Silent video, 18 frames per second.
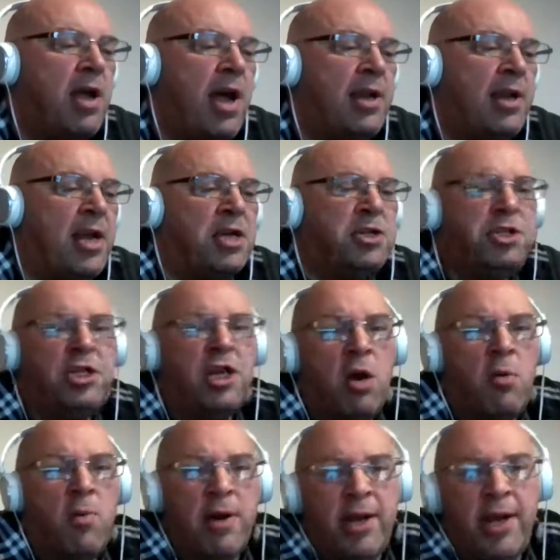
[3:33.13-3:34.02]
And as you
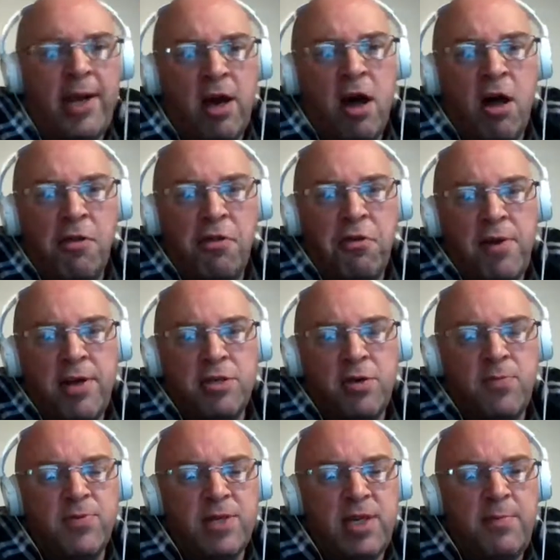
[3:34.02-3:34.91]
know, where King Arthur
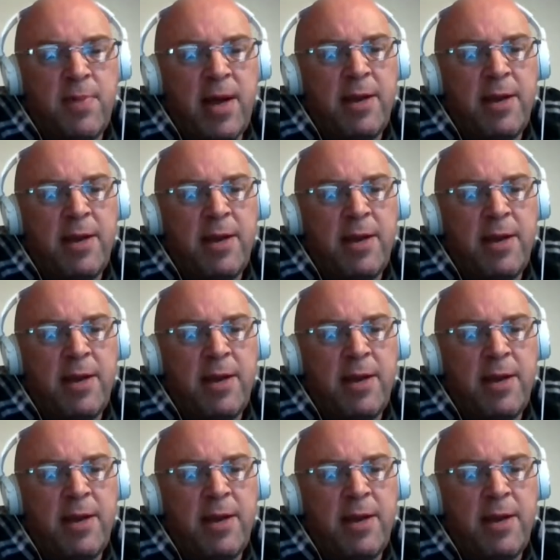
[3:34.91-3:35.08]
is, obviously